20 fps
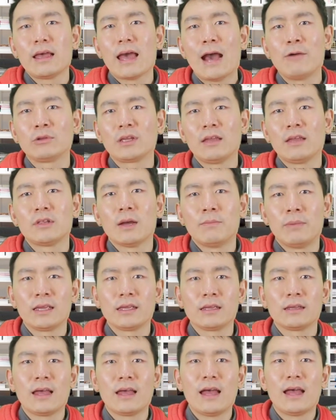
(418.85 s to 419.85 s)
I would give
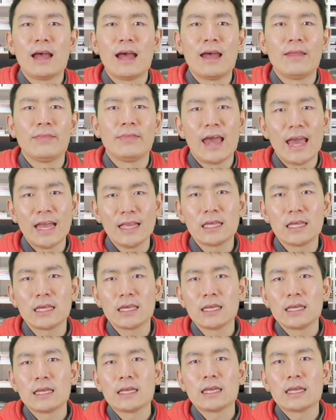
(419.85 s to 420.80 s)
Dublin an 8